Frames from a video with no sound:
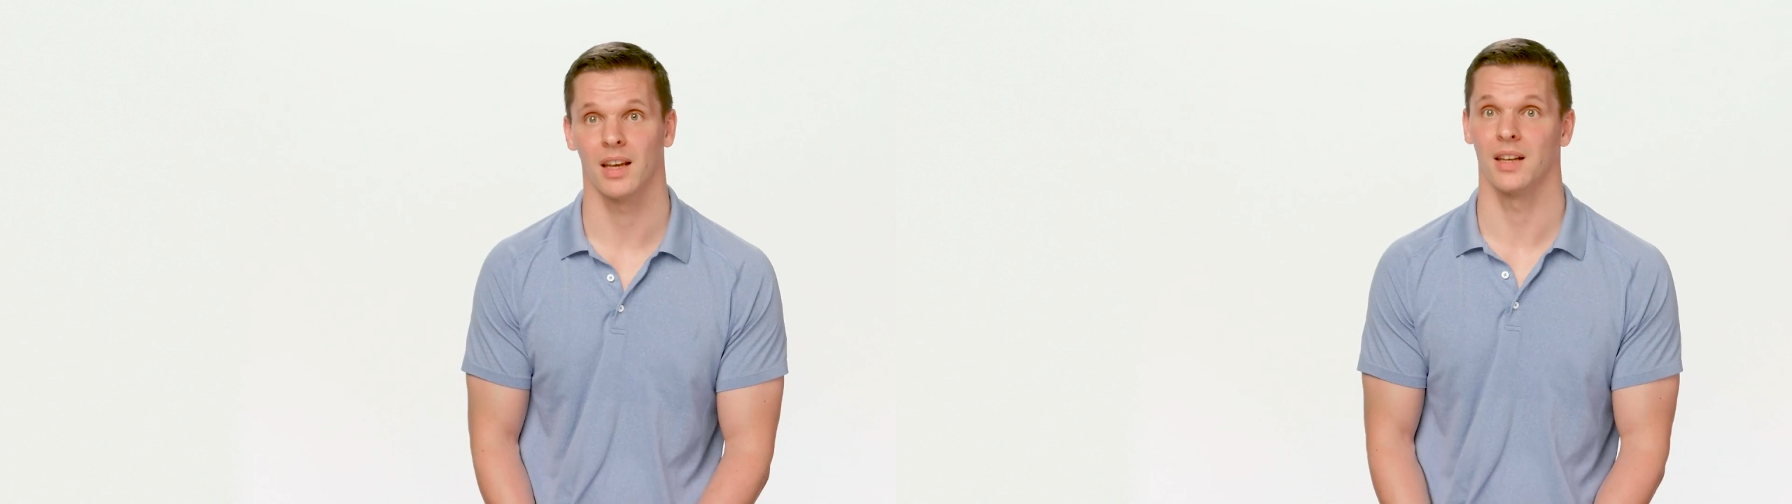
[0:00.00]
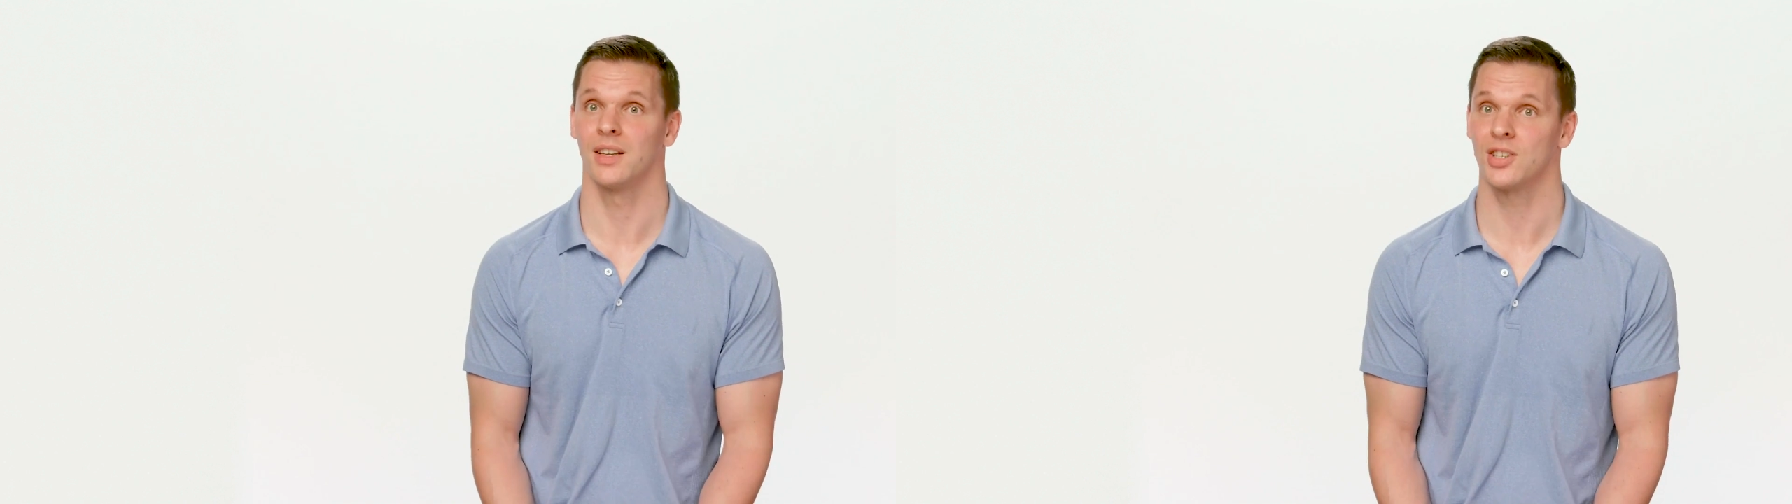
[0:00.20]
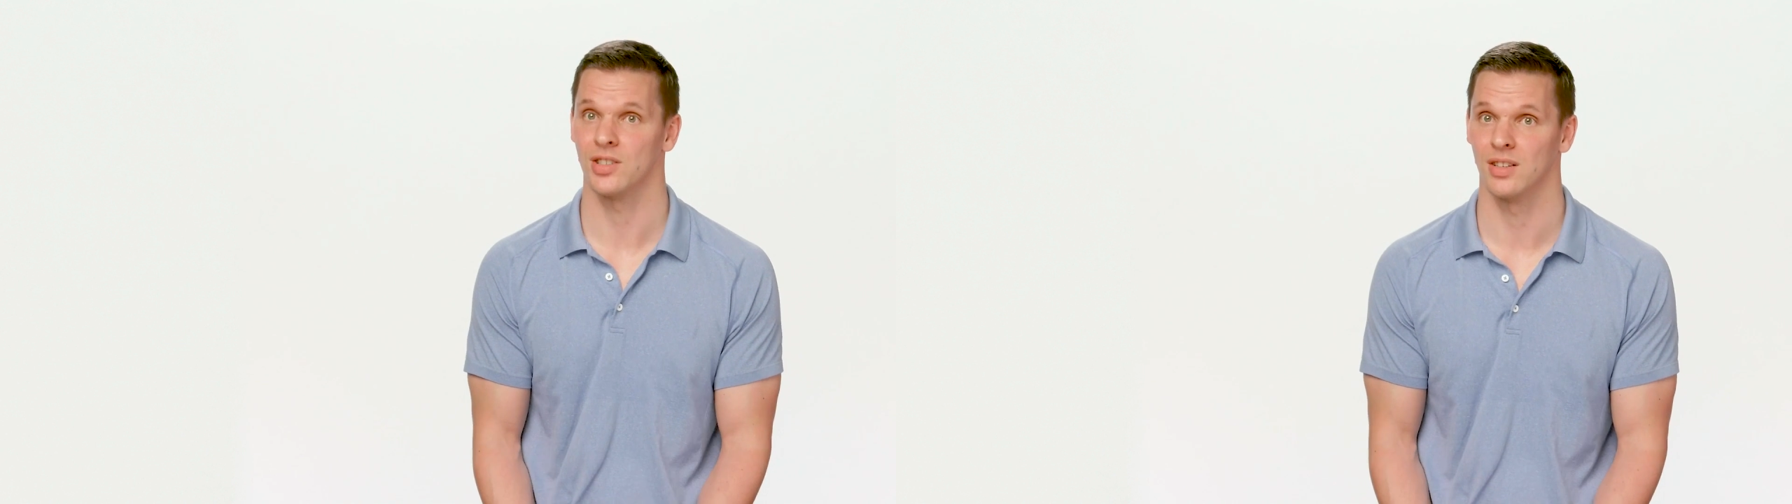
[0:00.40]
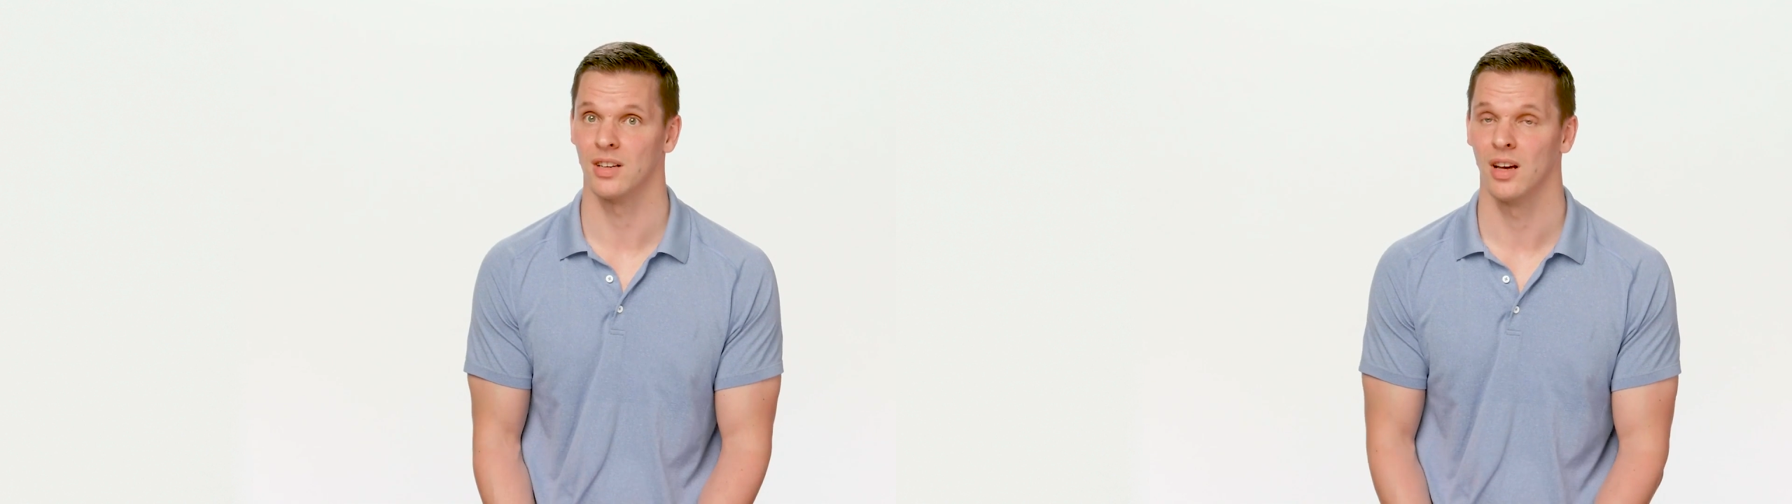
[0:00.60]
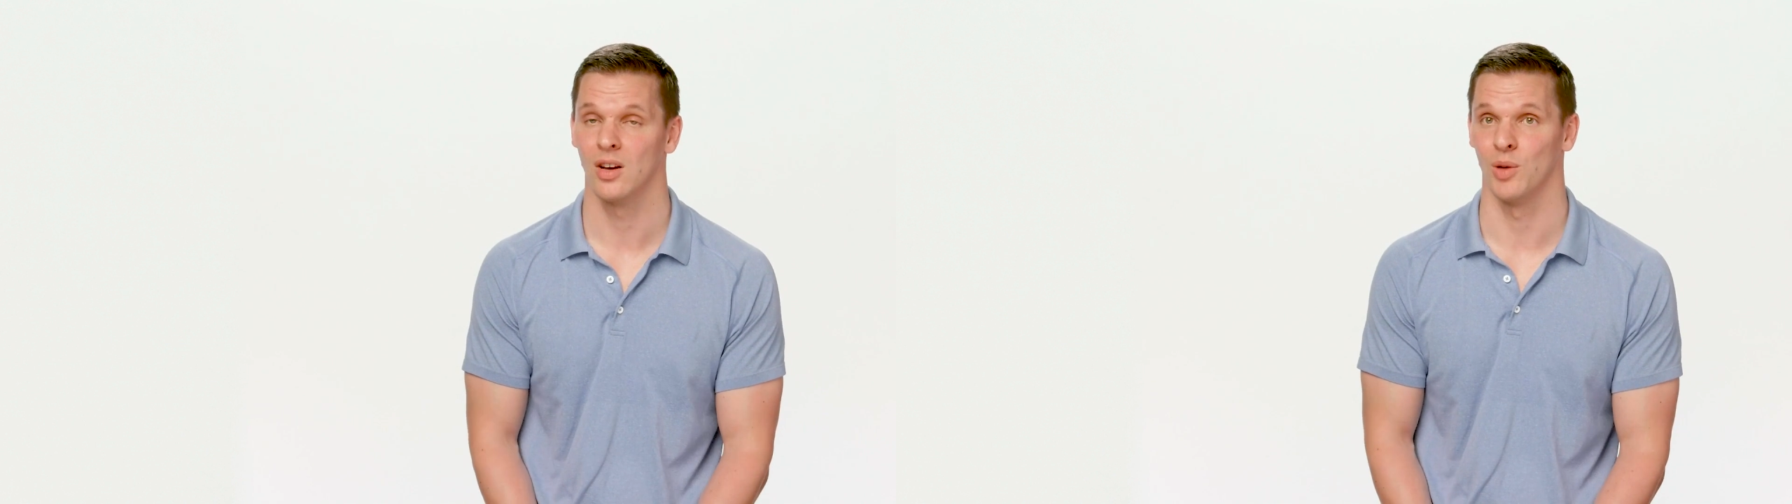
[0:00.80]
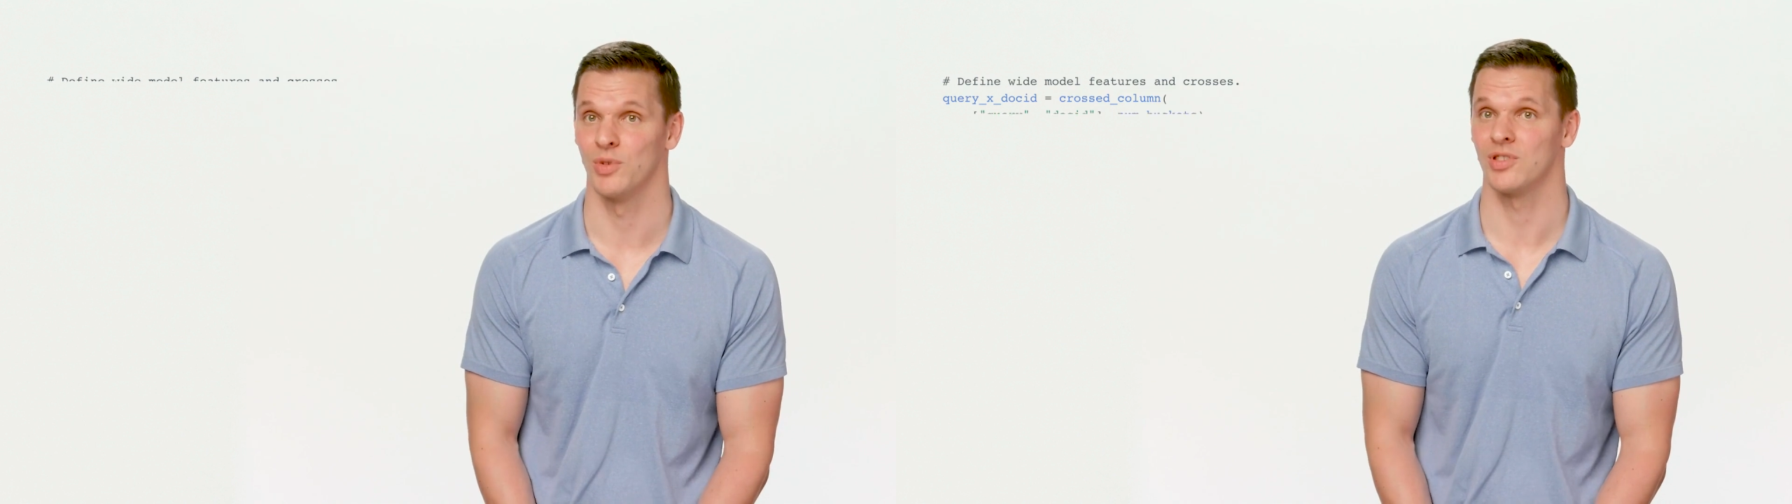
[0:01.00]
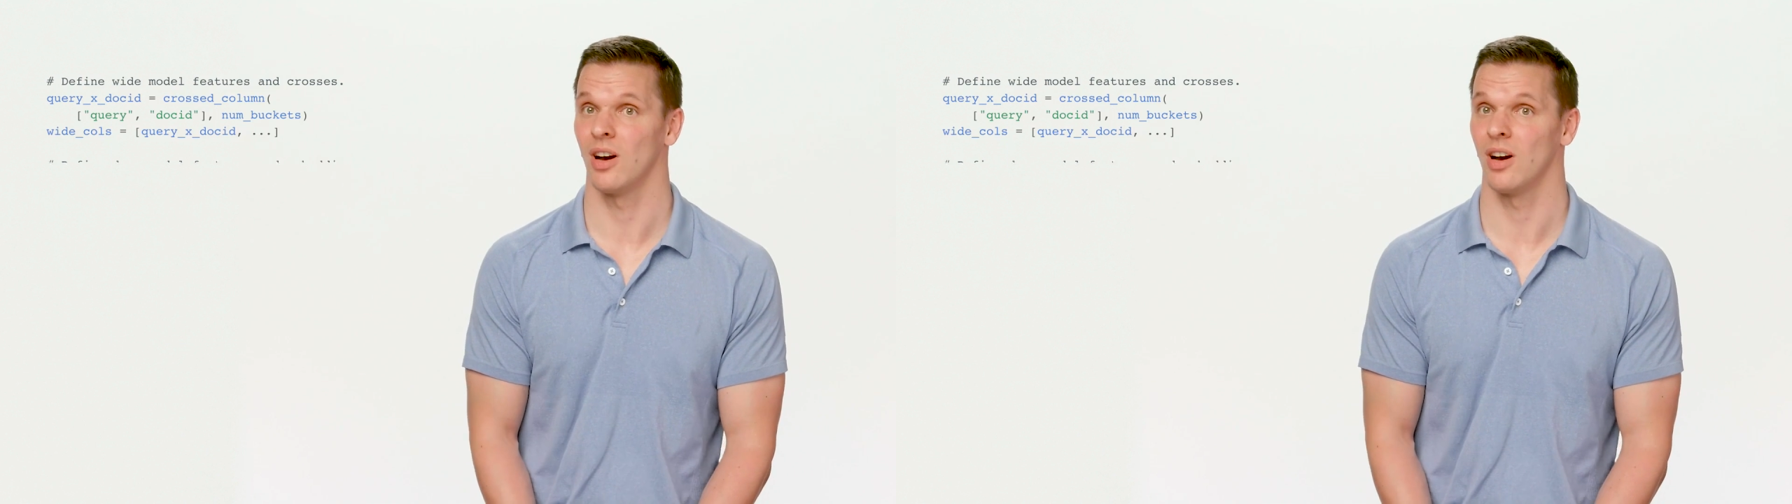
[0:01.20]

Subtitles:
In addition, almost